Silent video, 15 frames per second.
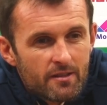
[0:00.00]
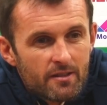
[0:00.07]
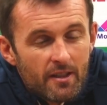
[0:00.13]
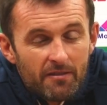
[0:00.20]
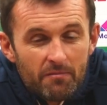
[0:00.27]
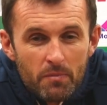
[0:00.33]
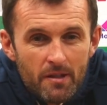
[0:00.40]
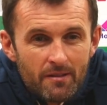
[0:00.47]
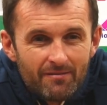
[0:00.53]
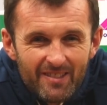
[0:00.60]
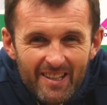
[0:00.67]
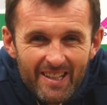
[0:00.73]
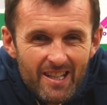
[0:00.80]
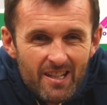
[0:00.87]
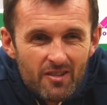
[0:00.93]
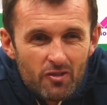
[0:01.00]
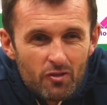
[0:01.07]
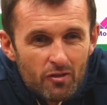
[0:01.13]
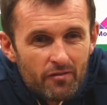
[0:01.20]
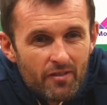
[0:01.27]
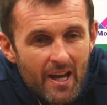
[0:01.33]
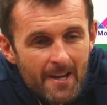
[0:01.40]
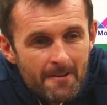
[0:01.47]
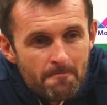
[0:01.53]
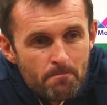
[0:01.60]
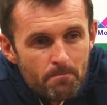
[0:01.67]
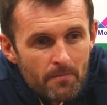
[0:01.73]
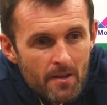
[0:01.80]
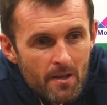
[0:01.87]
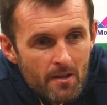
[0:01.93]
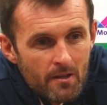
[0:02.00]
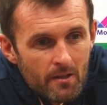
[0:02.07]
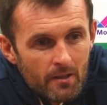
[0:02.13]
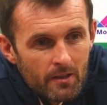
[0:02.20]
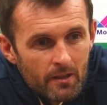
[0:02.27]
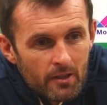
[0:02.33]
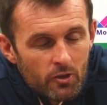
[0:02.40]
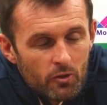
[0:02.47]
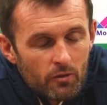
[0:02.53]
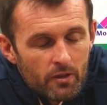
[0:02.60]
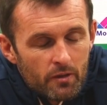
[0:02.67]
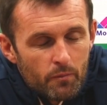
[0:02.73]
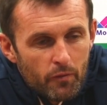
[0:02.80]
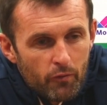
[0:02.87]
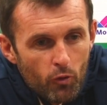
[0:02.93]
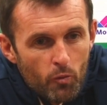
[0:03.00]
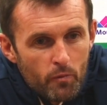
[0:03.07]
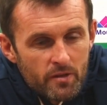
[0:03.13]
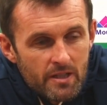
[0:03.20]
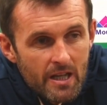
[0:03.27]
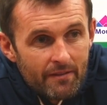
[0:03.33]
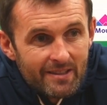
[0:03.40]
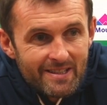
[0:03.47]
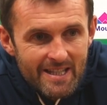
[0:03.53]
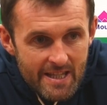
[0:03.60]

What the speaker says: and stuff, but they didn't deserve that. You know, there's performance levels.